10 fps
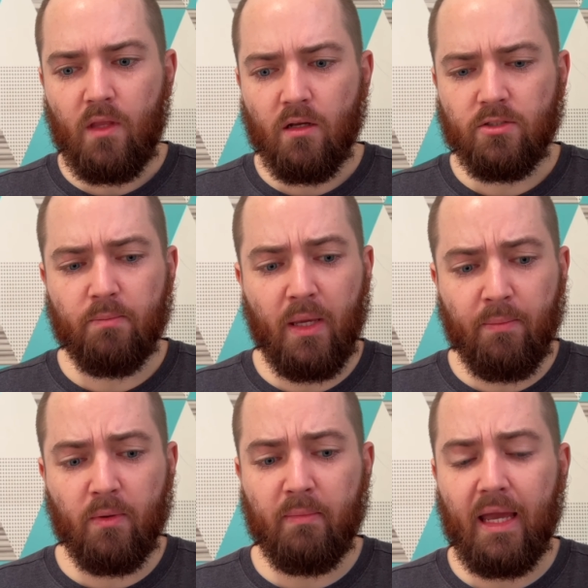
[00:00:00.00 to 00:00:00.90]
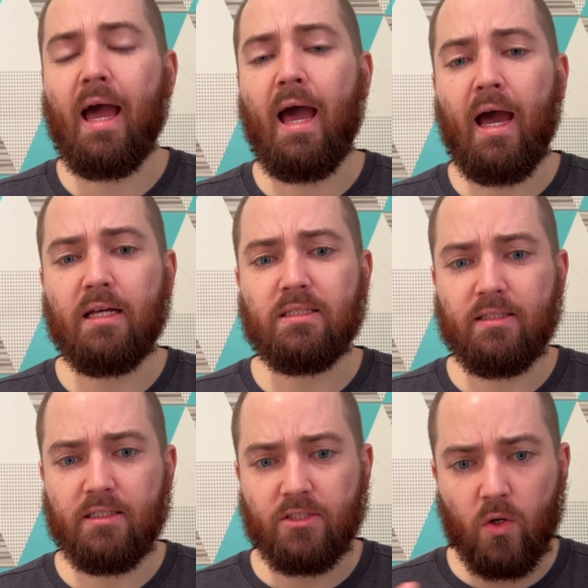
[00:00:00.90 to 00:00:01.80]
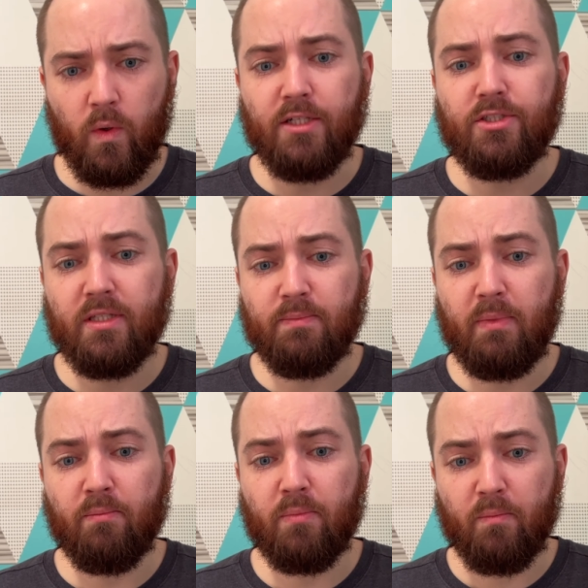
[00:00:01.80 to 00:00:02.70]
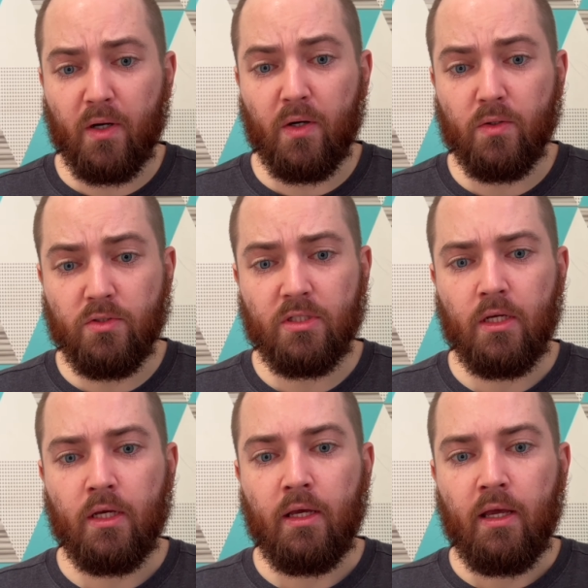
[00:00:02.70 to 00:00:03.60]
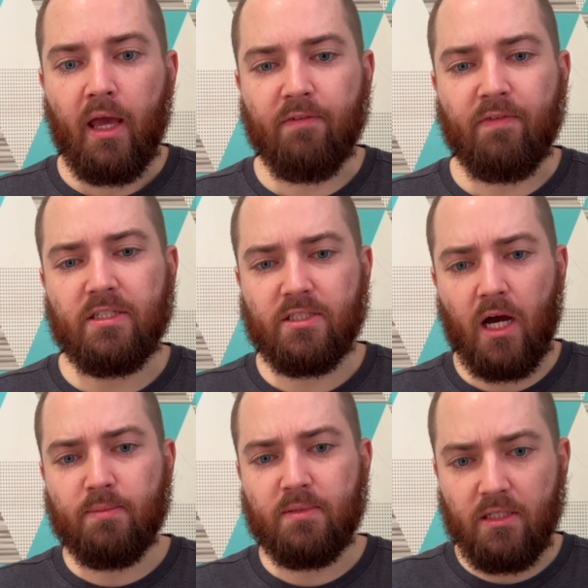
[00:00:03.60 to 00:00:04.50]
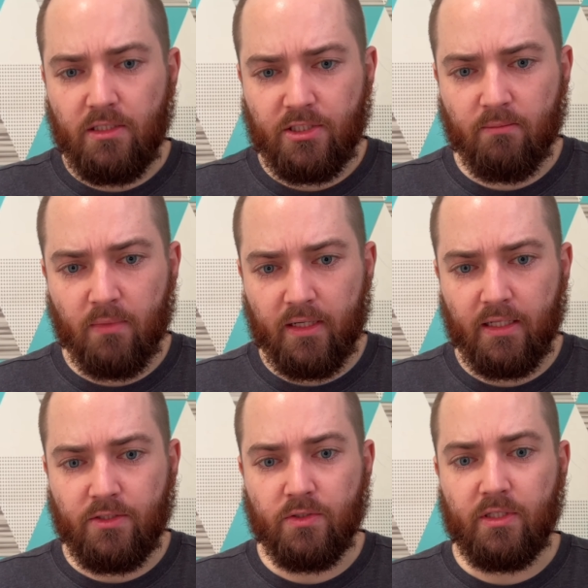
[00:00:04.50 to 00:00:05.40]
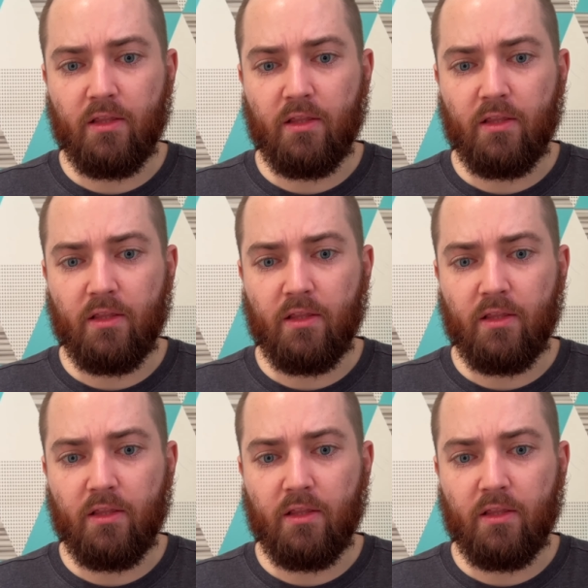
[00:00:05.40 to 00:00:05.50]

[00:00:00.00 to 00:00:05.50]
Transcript: So people may ask, and this is a question that's been proposed if I stop teaching Monday, Tuesday,